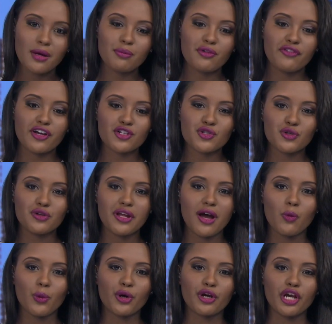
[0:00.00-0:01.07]
professional
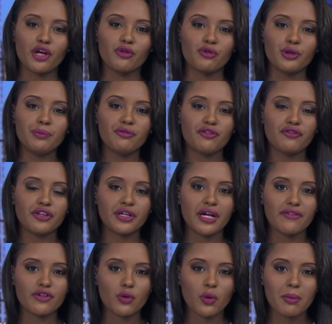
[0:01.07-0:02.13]
networking group for
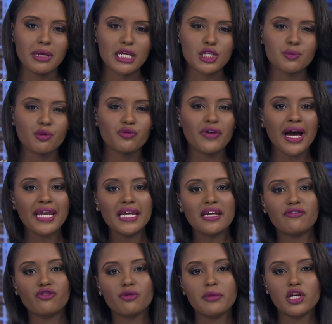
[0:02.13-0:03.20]
Philadelphia women is
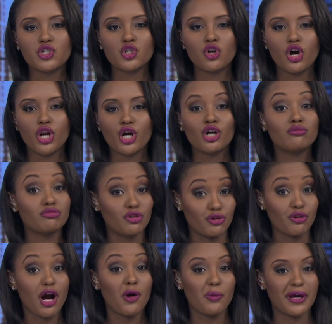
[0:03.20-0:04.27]
providing information on a
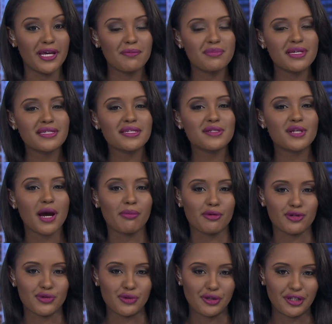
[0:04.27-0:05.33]
growing business
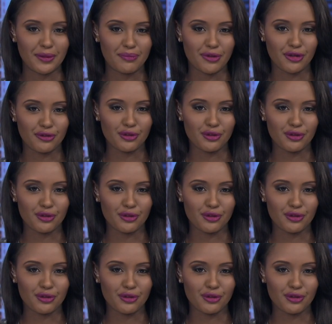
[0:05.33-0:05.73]
opportunity. The